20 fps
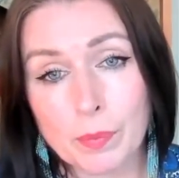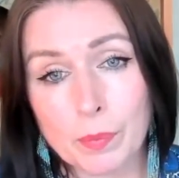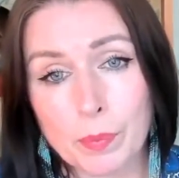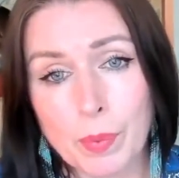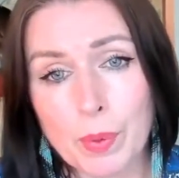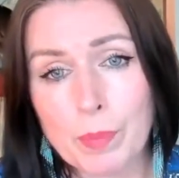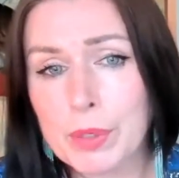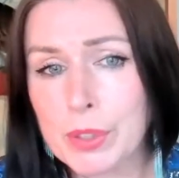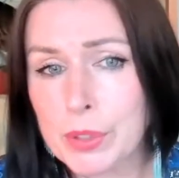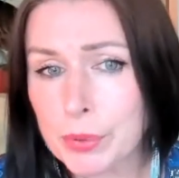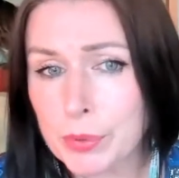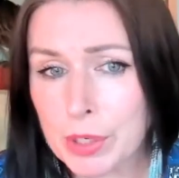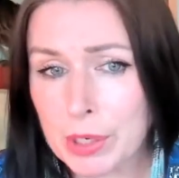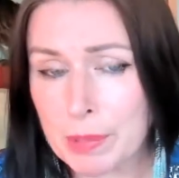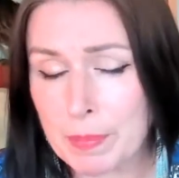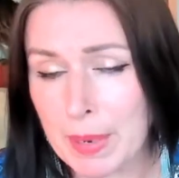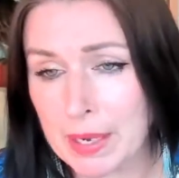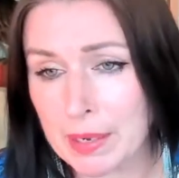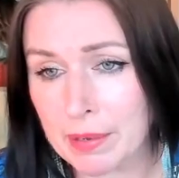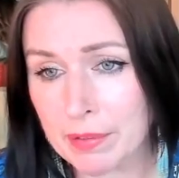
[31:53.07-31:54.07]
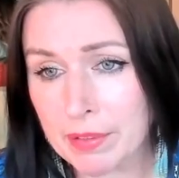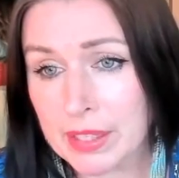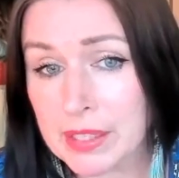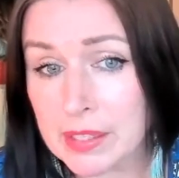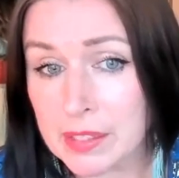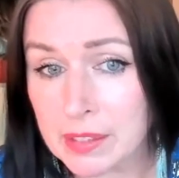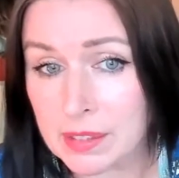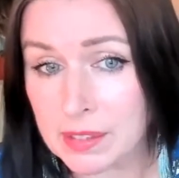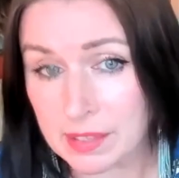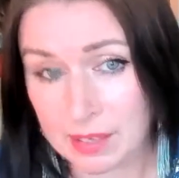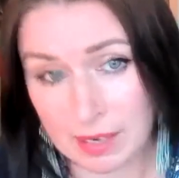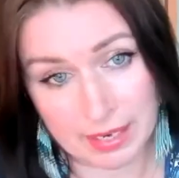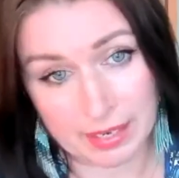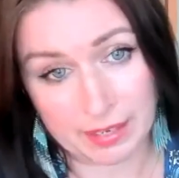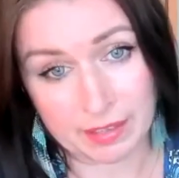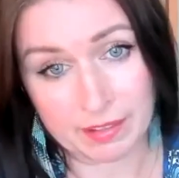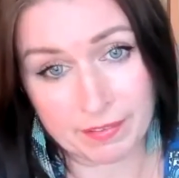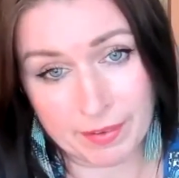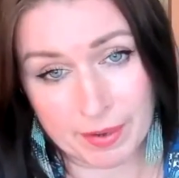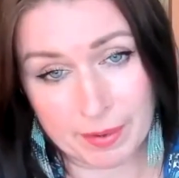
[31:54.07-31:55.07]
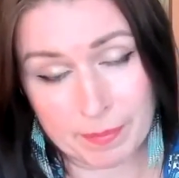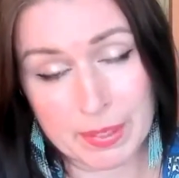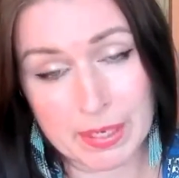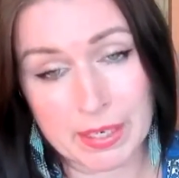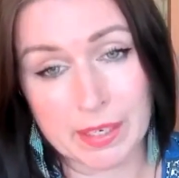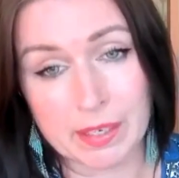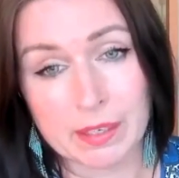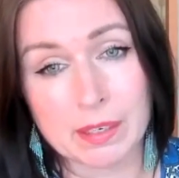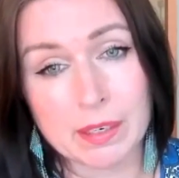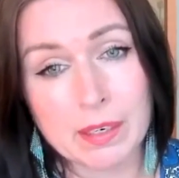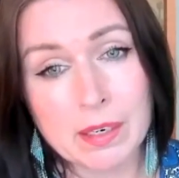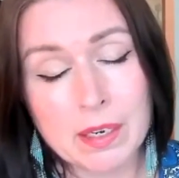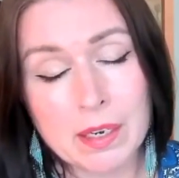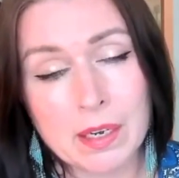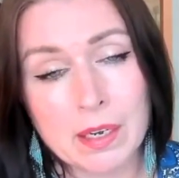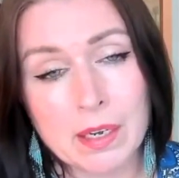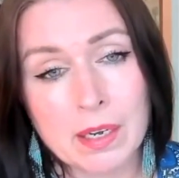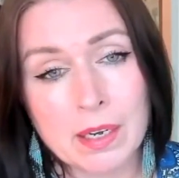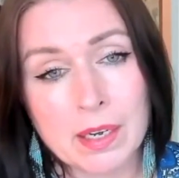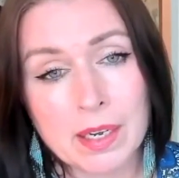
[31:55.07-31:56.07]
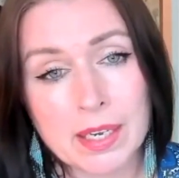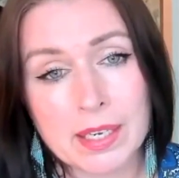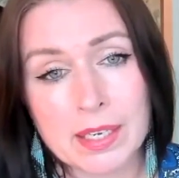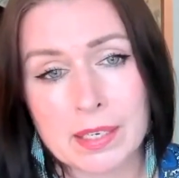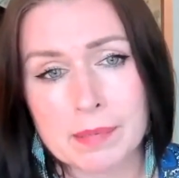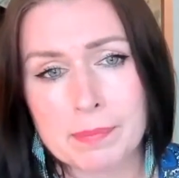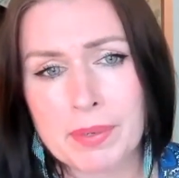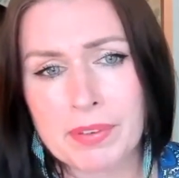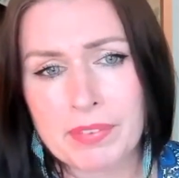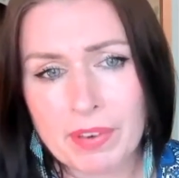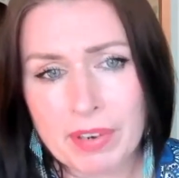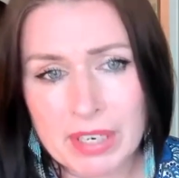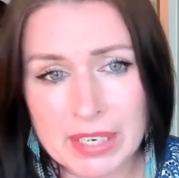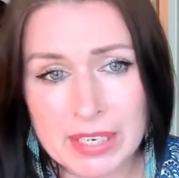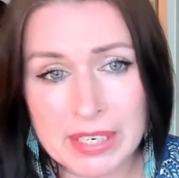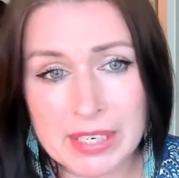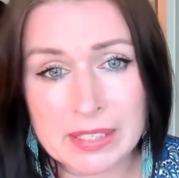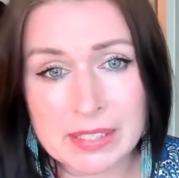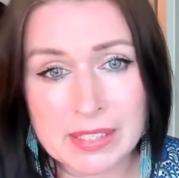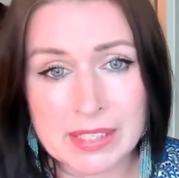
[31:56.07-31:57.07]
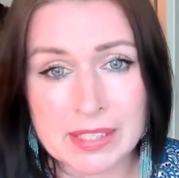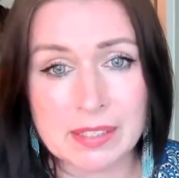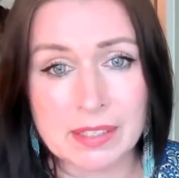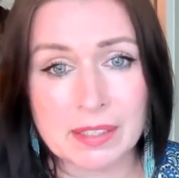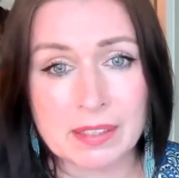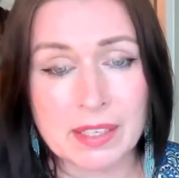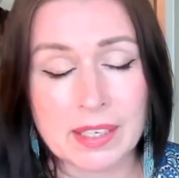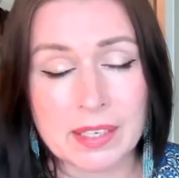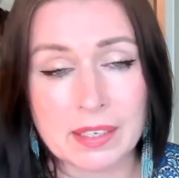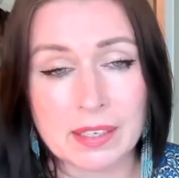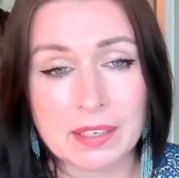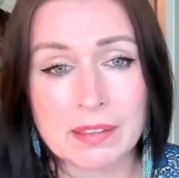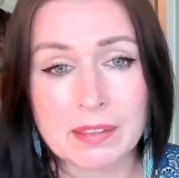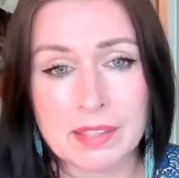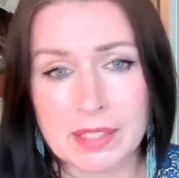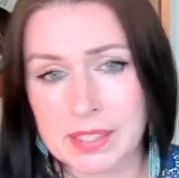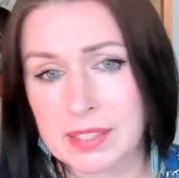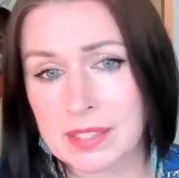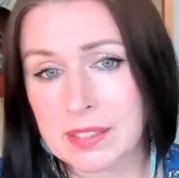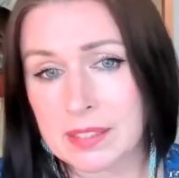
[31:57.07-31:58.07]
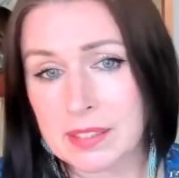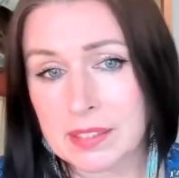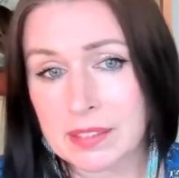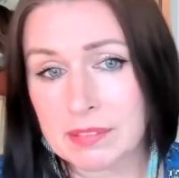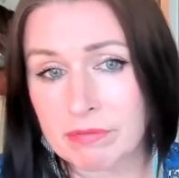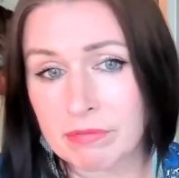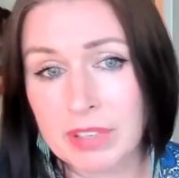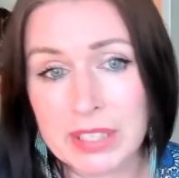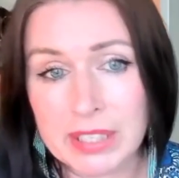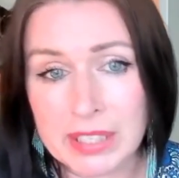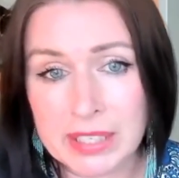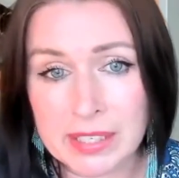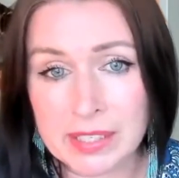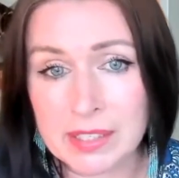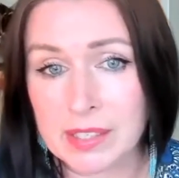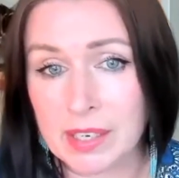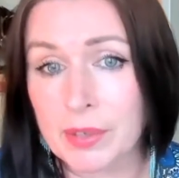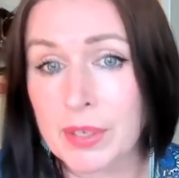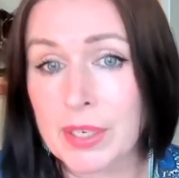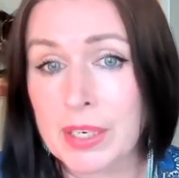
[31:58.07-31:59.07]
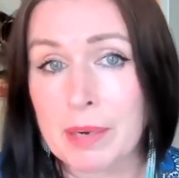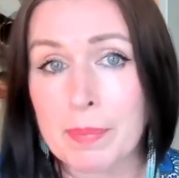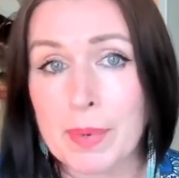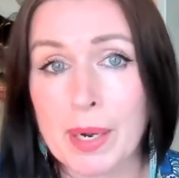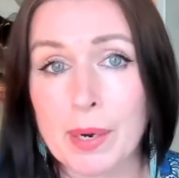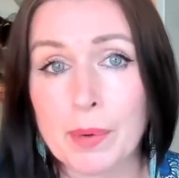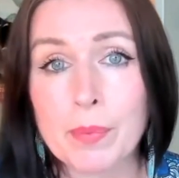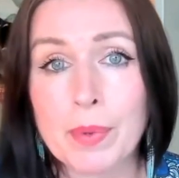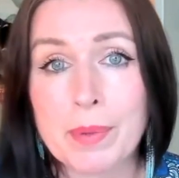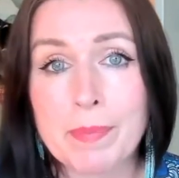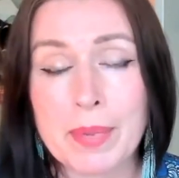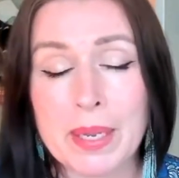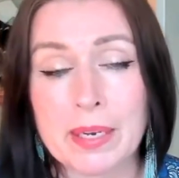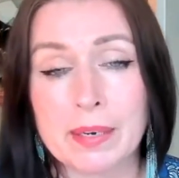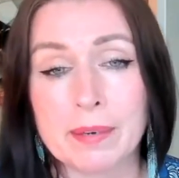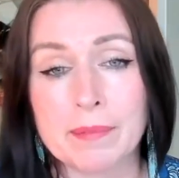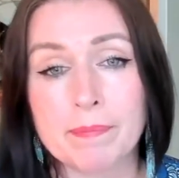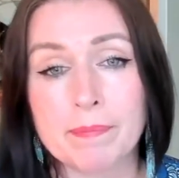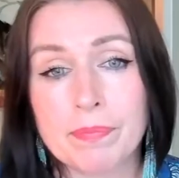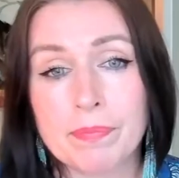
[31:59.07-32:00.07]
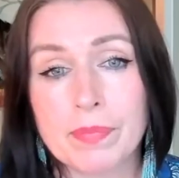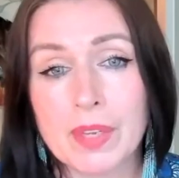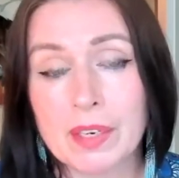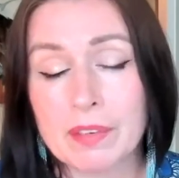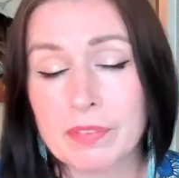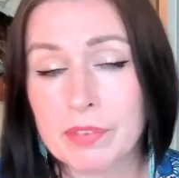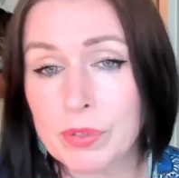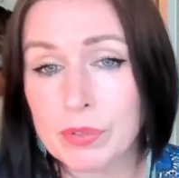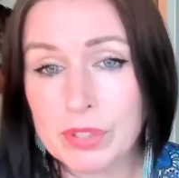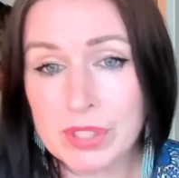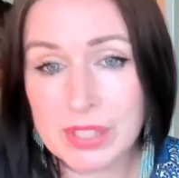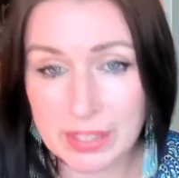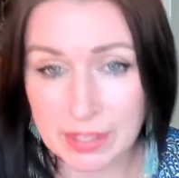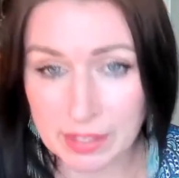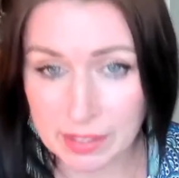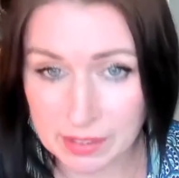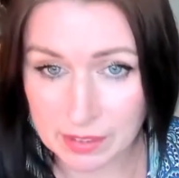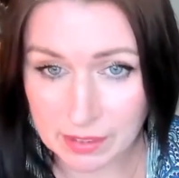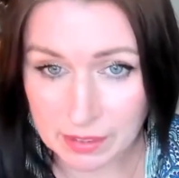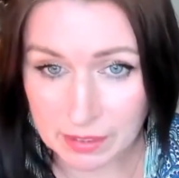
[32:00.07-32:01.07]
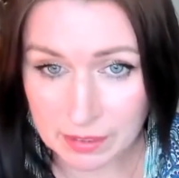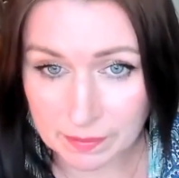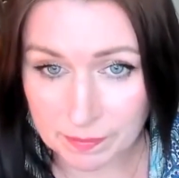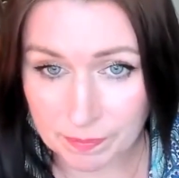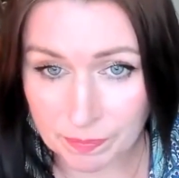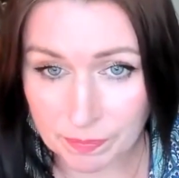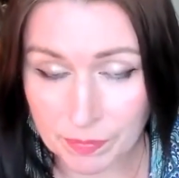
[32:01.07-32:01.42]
when we talk about things like the feminine, it can be very easy to think this really is only about women. And of course it isn't.